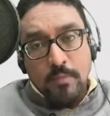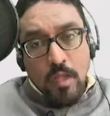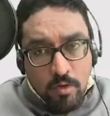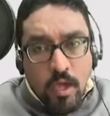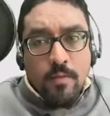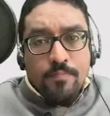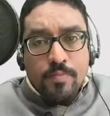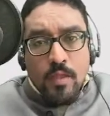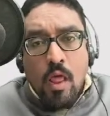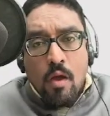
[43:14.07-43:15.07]
Okay,
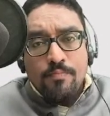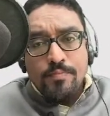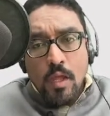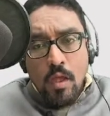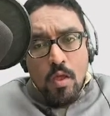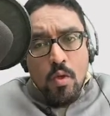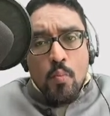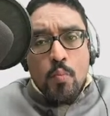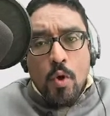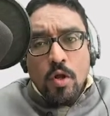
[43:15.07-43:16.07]
now,
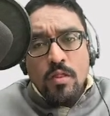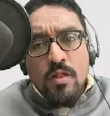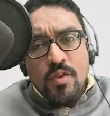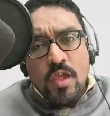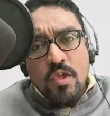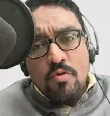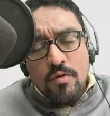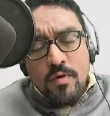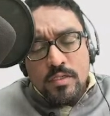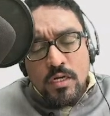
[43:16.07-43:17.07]
what are the three
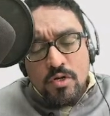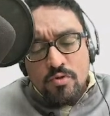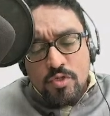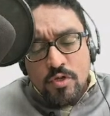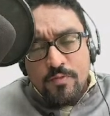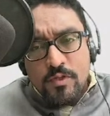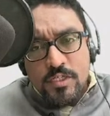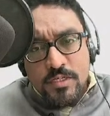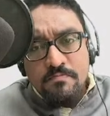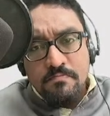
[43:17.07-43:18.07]
universal truths of
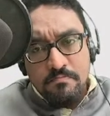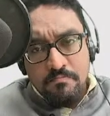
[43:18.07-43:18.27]
Buddhism?